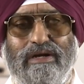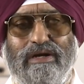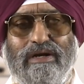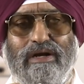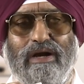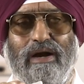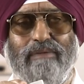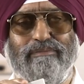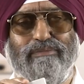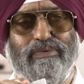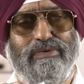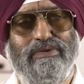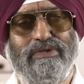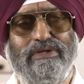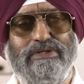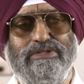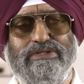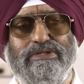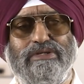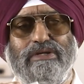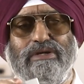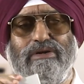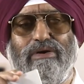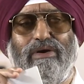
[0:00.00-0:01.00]

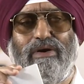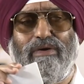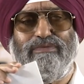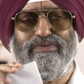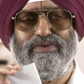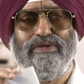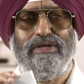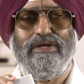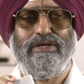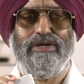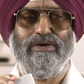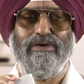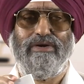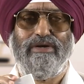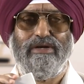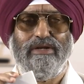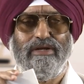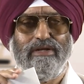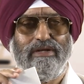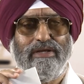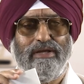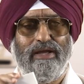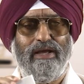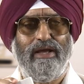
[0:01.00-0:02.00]
composition of security
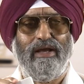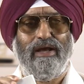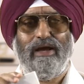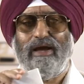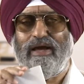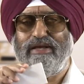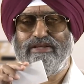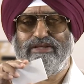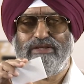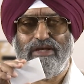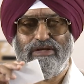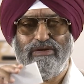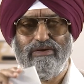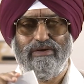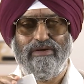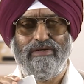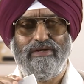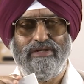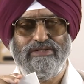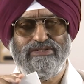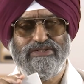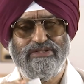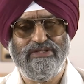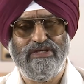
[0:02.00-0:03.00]
k
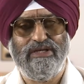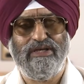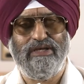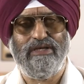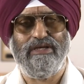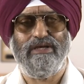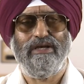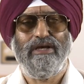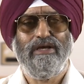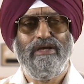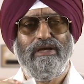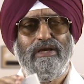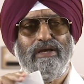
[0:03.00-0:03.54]
security C